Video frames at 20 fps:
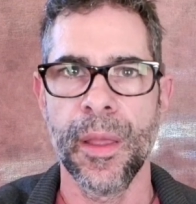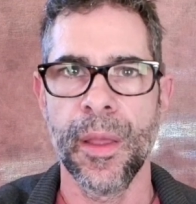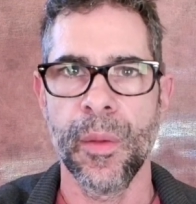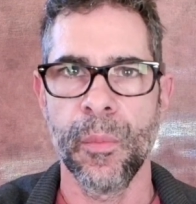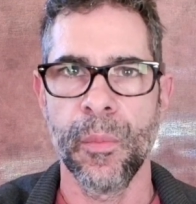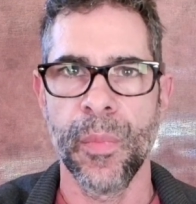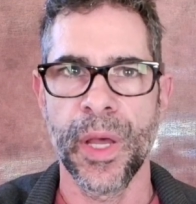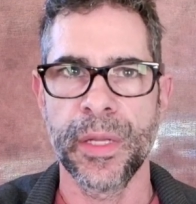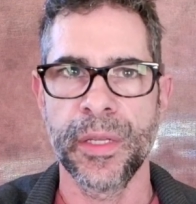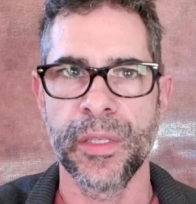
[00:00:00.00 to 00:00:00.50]

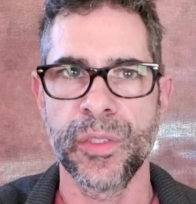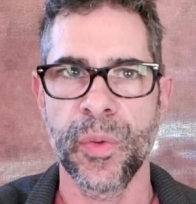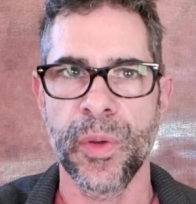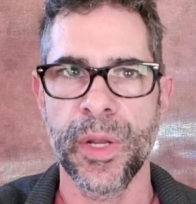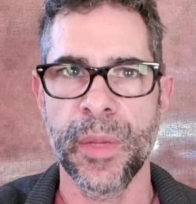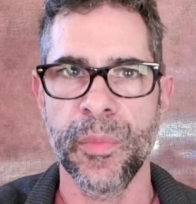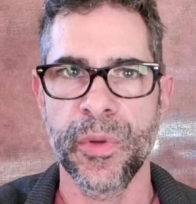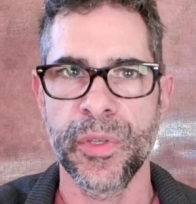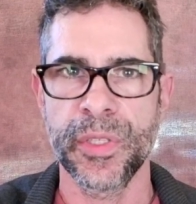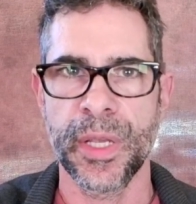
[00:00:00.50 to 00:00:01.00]
But
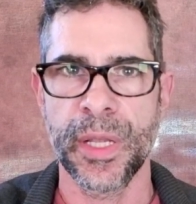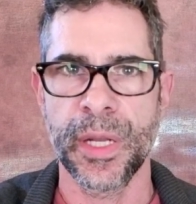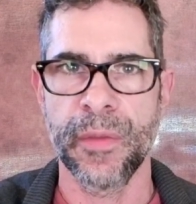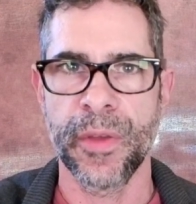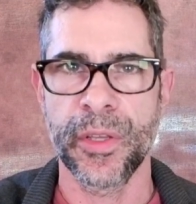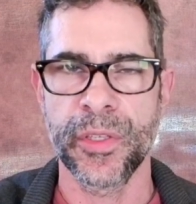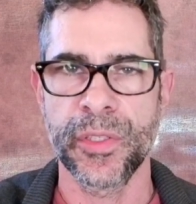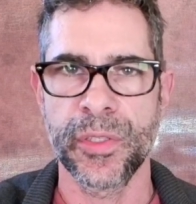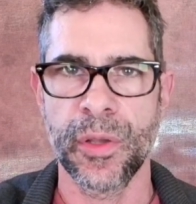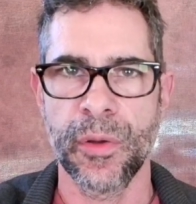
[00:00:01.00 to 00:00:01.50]
20% of
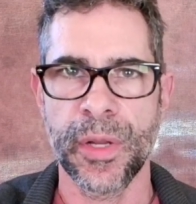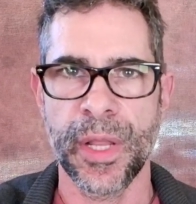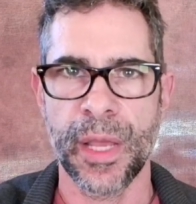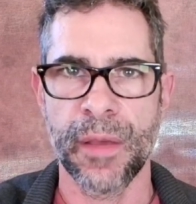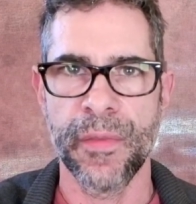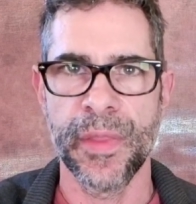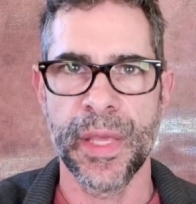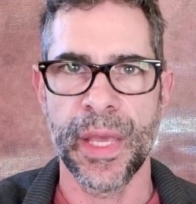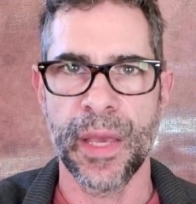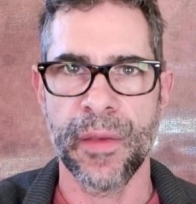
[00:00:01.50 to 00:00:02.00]
us don't
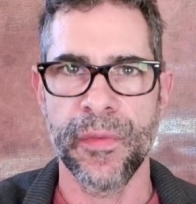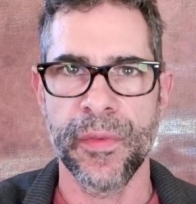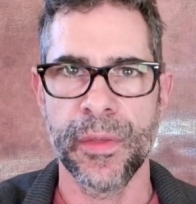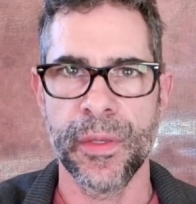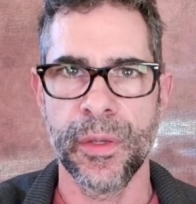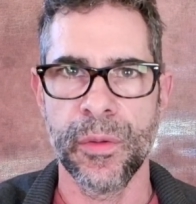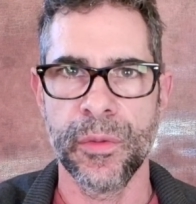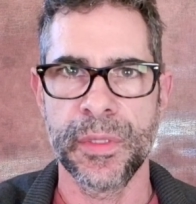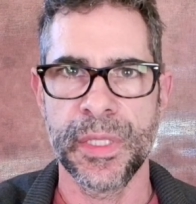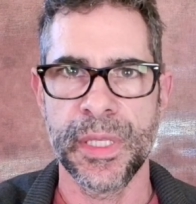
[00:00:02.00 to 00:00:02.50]
have the
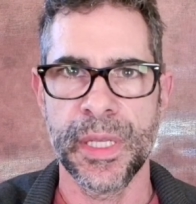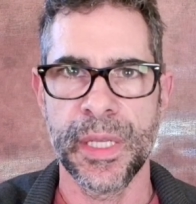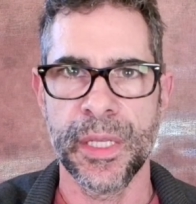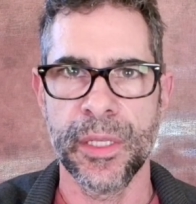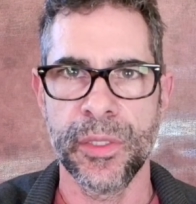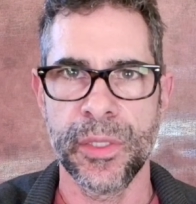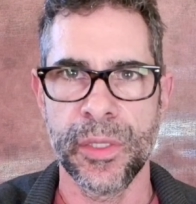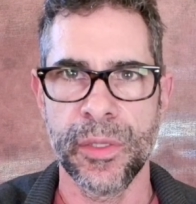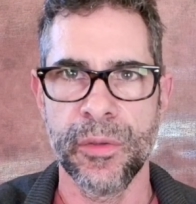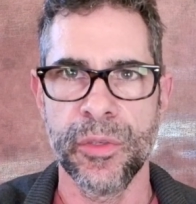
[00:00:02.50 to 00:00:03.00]

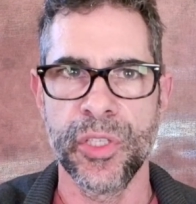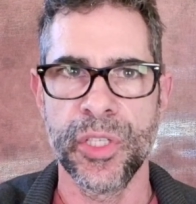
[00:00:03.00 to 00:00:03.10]
FUT2